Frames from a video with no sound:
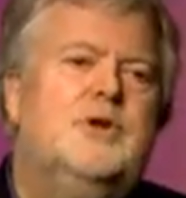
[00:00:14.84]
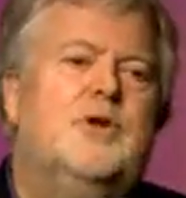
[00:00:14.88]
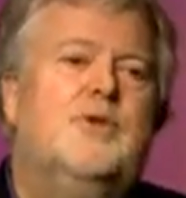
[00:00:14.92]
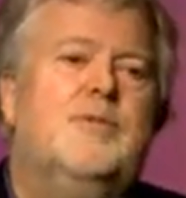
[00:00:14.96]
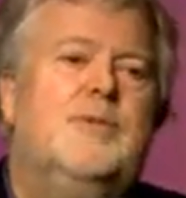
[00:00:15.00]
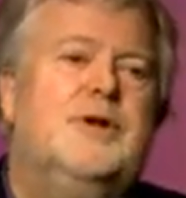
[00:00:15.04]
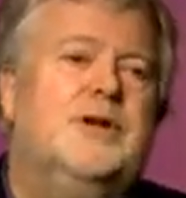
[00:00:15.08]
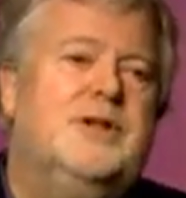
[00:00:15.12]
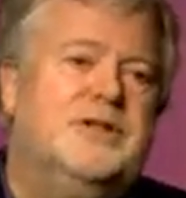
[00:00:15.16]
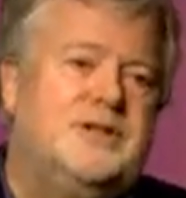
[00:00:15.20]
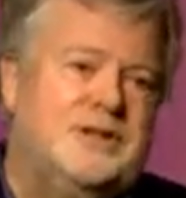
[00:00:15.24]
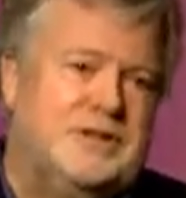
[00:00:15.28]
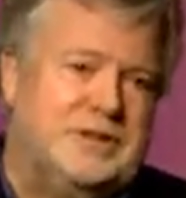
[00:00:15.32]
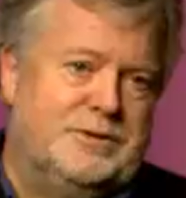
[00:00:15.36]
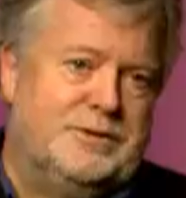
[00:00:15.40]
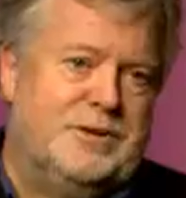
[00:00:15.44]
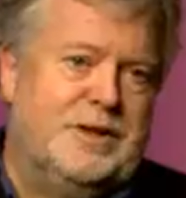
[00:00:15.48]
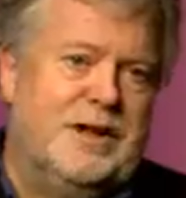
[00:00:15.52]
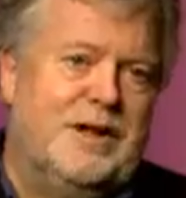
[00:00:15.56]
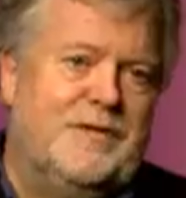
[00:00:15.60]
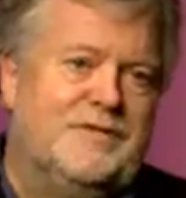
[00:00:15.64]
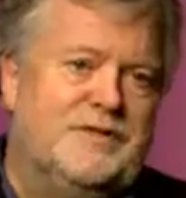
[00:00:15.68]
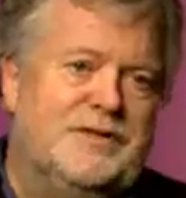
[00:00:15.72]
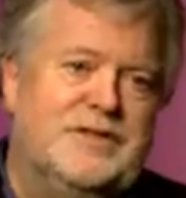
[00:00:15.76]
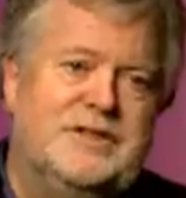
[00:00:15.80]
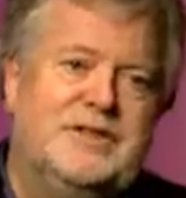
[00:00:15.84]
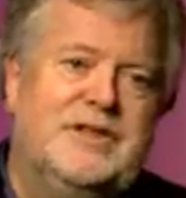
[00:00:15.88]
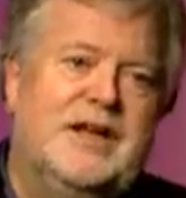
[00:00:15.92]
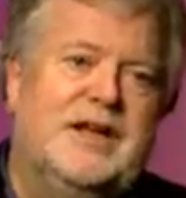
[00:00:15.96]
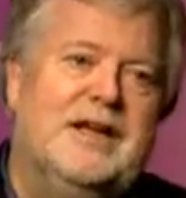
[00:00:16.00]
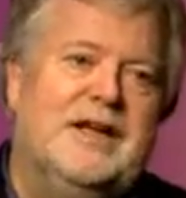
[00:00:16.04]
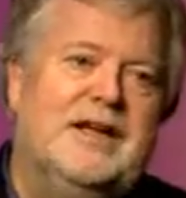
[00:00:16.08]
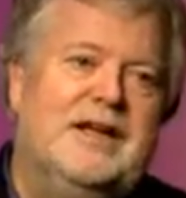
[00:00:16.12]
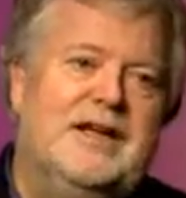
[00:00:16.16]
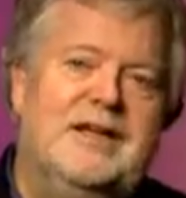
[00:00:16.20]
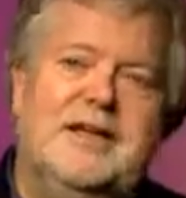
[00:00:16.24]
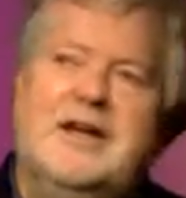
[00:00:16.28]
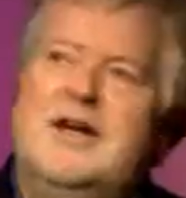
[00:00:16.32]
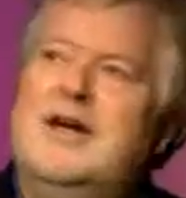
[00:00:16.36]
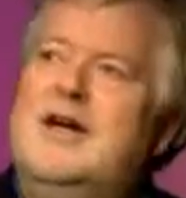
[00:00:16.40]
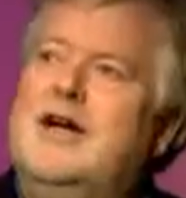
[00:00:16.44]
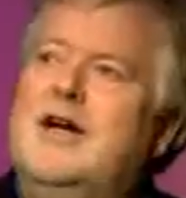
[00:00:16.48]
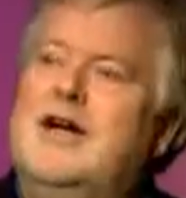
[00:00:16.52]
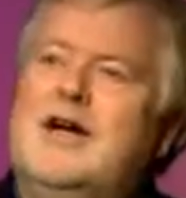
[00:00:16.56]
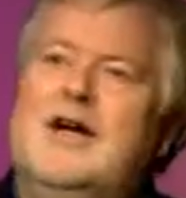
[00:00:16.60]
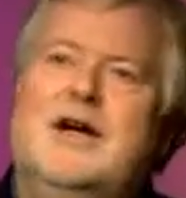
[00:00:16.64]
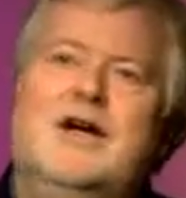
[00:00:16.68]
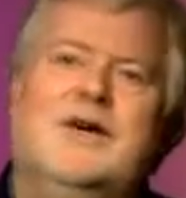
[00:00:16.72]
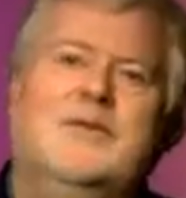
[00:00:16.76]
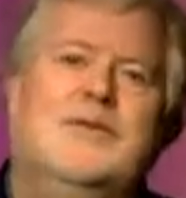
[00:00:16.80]
sure ministers would love to say
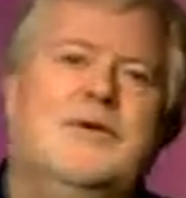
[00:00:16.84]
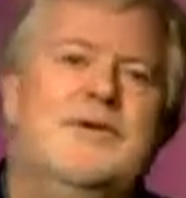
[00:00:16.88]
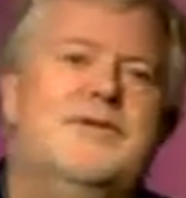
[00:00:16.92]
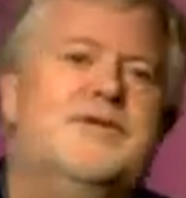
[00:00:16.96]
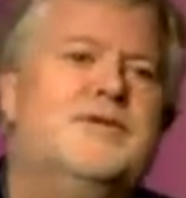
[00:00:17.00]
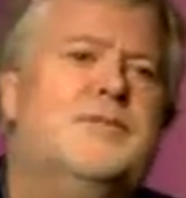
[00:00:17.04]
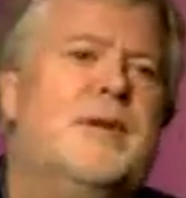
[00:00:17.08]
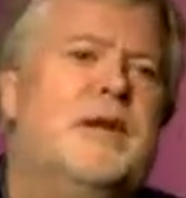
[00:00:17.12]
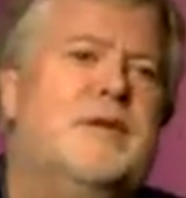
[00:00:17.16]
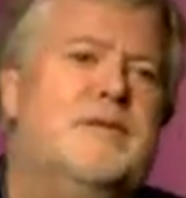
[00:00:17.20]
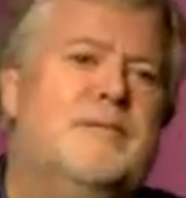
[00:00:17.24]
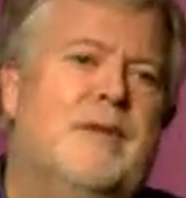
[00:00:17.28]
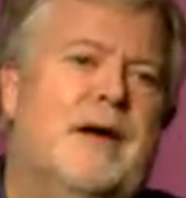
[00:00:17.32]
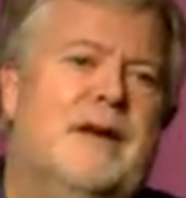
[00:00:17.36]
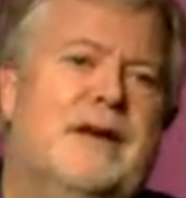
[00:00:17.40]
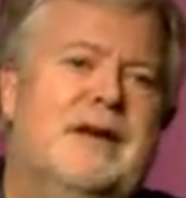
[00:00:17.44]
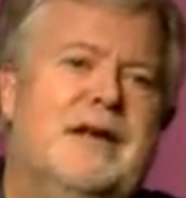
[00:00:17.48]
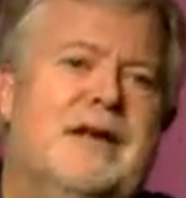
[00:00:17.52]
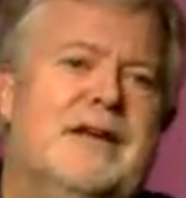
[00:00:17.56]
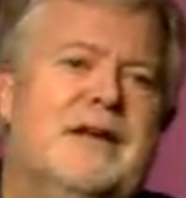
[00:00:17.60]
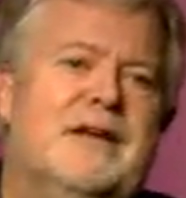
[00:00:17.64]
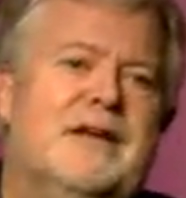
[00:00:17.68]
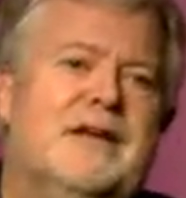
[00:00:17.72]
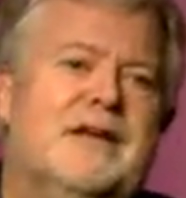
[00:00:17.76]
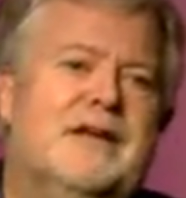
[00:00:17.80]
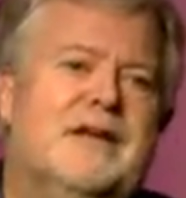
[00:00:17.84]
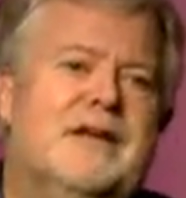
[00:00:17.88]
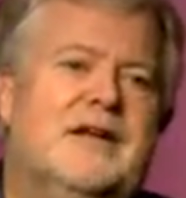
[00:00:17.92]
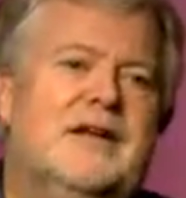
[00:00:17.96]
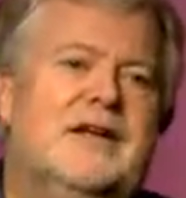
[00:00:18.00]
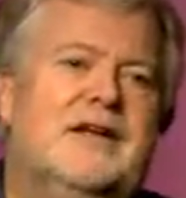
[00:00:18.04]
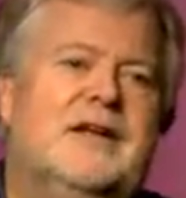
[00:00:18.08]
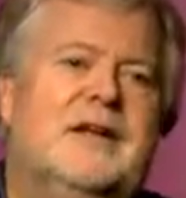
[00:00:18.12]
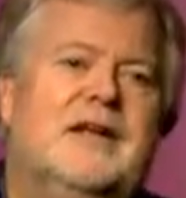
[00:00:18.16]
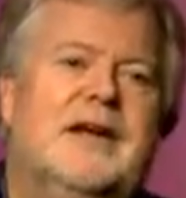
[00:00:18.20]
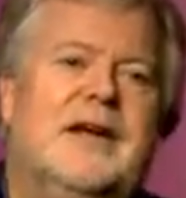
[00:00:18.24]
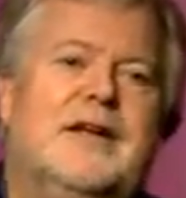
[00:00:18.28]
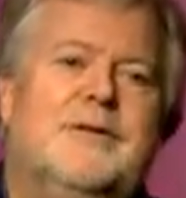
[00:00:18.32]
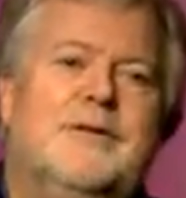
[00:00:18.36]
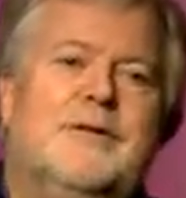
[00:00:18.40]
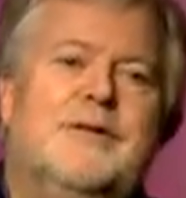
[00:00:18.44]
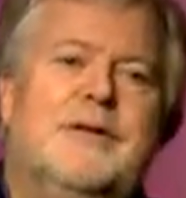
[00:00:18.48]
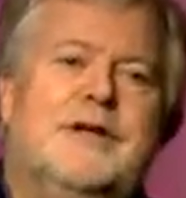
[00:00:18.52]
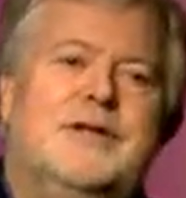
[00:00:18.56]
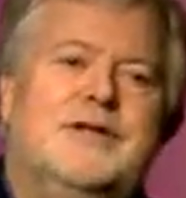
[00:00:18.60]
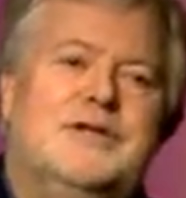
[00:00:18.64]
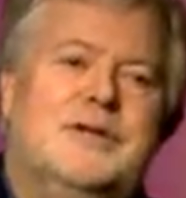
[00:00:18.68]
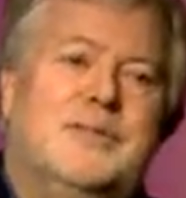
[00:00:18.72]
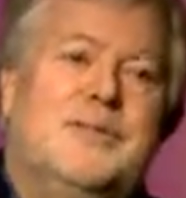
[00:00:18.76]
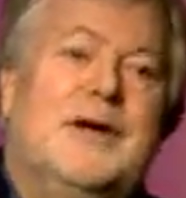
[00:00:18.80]
uh, we've spent money and
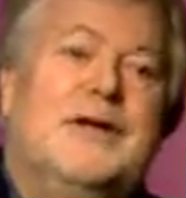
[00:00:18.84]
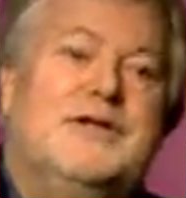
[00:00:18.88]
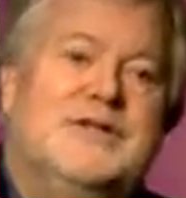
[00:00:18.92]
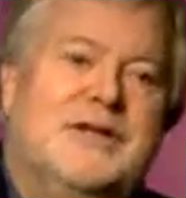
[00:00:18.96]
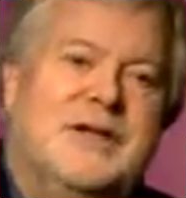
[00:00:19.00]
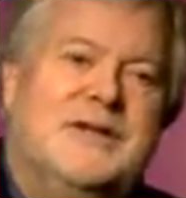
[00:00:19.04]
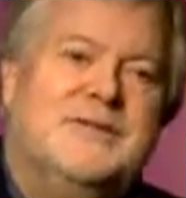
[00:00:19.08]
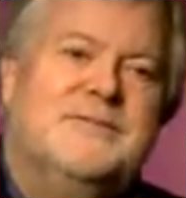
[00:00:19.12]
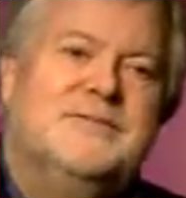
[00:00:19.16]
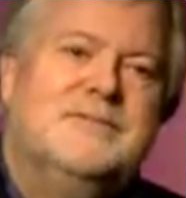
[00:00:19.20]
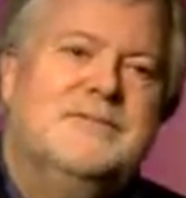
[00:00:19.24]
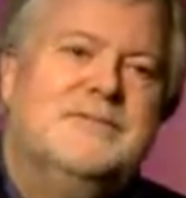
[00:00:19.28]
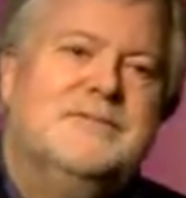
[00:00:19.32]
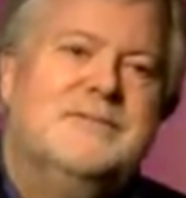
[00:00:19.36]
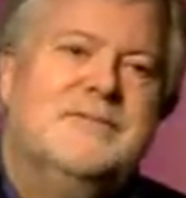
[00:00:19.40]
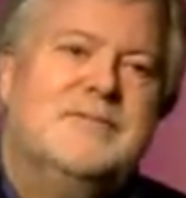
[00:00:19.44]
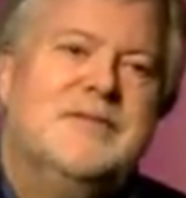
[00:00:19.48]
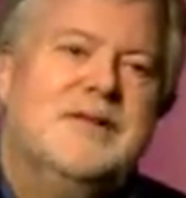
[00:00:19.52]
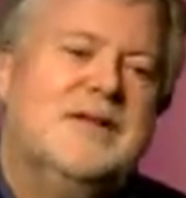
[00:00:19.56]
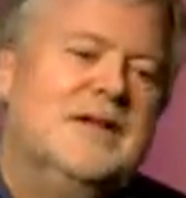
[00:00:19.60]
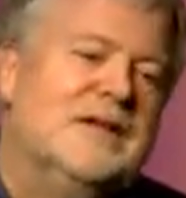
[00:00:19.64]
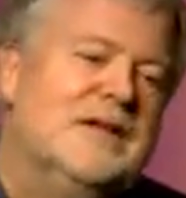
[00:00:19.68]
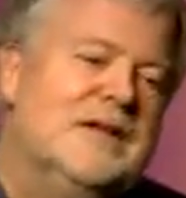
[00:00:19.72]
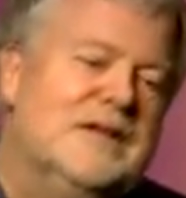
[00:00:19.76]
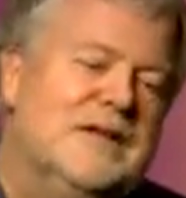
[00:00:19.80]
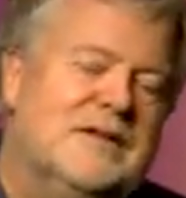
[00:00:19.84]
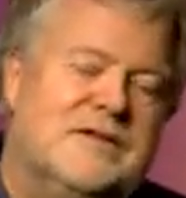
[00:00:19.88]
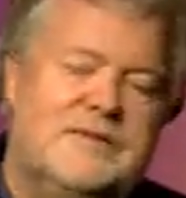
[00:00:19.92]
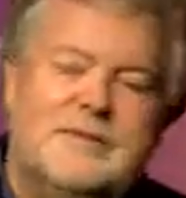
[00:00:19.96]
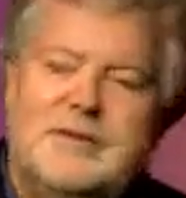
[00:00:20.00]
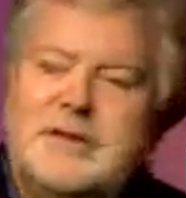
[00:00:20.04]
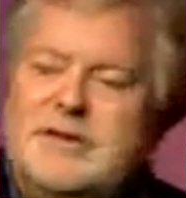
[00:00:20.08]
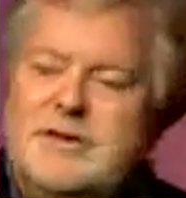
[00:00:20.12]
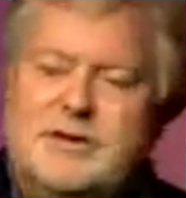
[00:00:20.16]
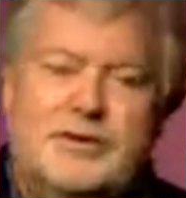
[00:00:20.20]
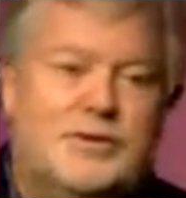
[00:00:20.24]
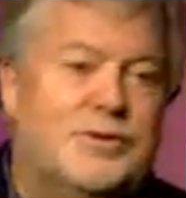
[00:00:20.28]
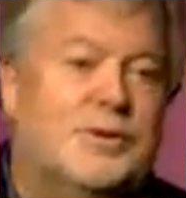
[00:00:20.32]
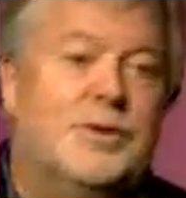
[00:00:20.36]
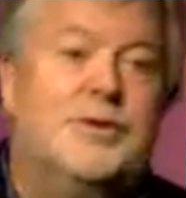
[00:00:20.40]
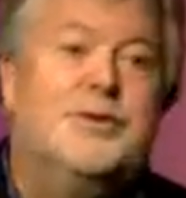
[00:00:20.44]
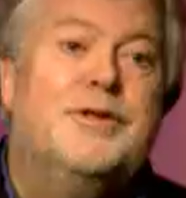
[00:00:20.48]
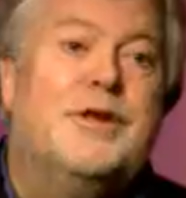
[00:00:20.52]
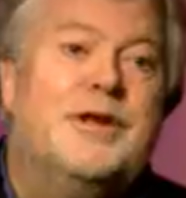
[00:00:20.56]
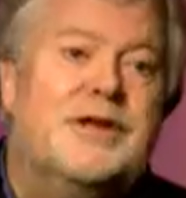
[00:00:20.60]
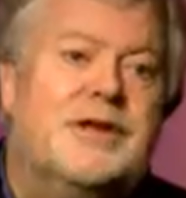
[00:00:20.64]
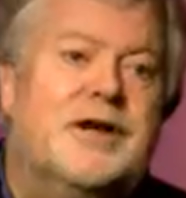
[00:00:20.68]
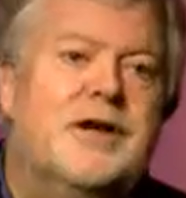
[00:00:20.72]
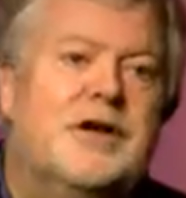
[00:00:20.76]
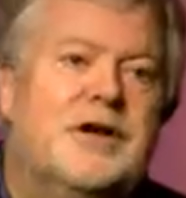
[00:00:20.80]
things are better. Uh, in
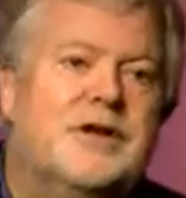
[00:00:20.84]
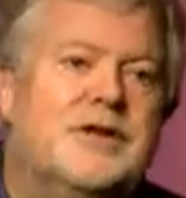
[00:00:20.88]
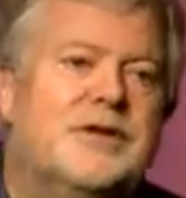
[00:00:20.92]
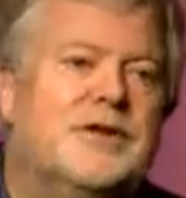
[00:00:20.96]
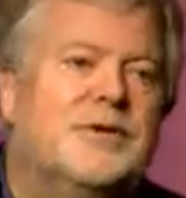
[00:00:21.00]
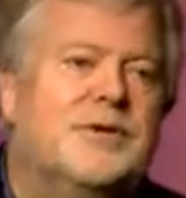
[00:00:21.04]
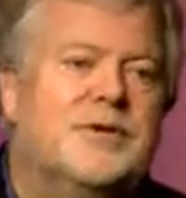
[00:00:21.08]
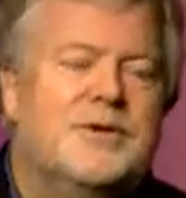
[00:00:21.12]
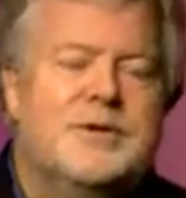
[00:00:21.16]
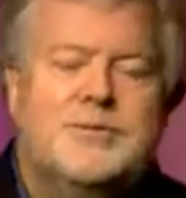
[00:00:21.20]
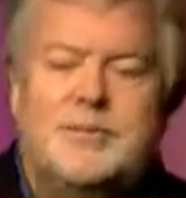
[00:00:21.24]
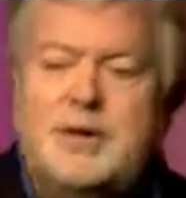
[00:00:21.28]
truth they can't.